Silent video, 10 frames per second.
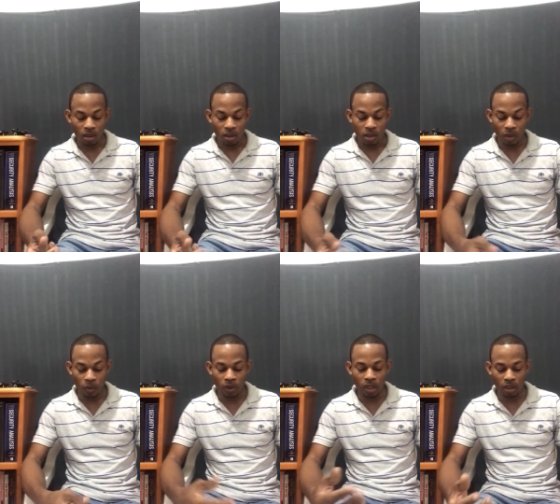
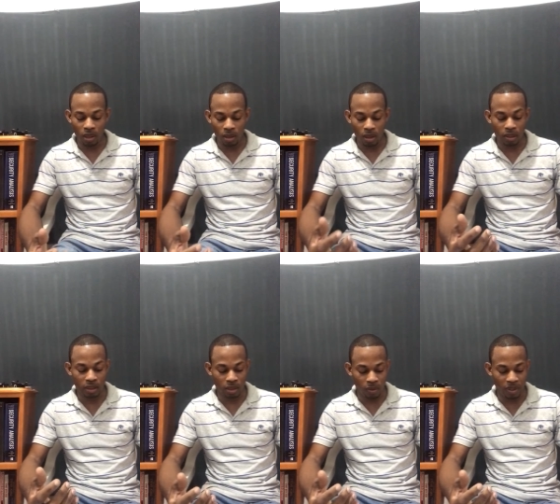So in
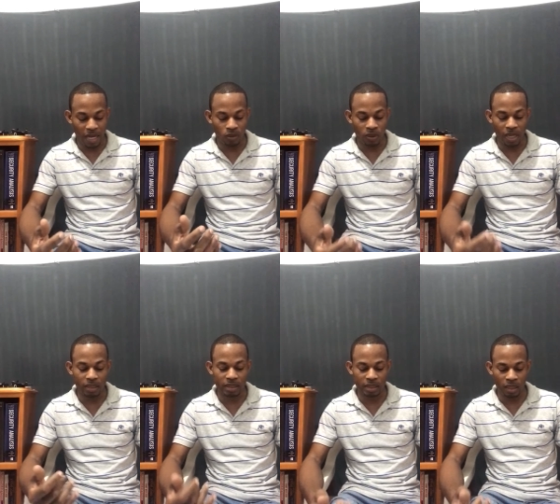considering that, you can
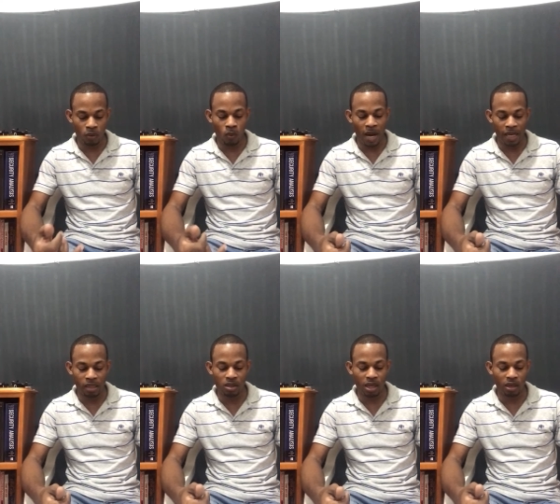see why it
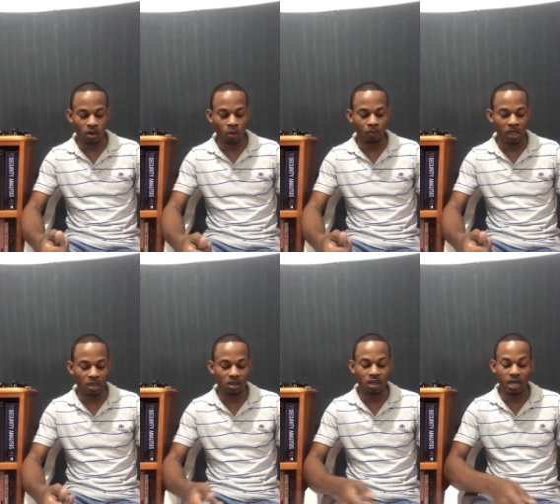is that the
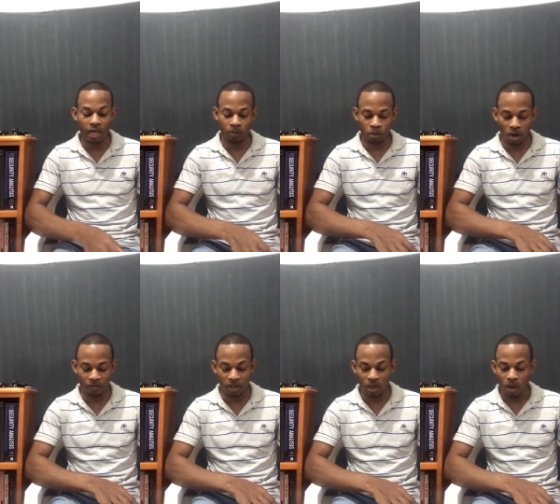company's net
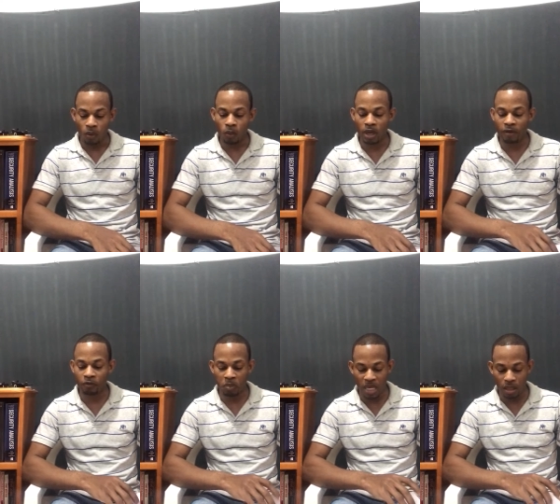profit would have
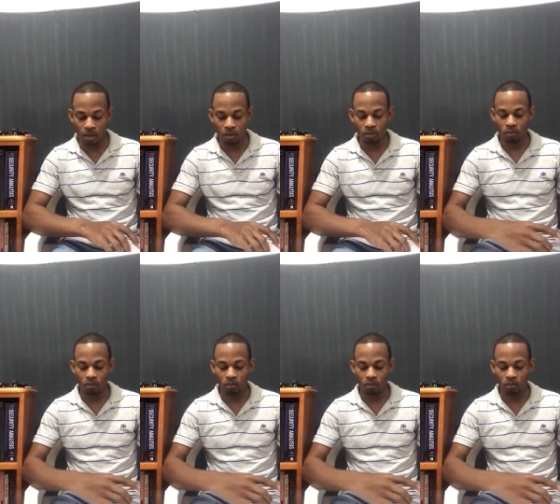been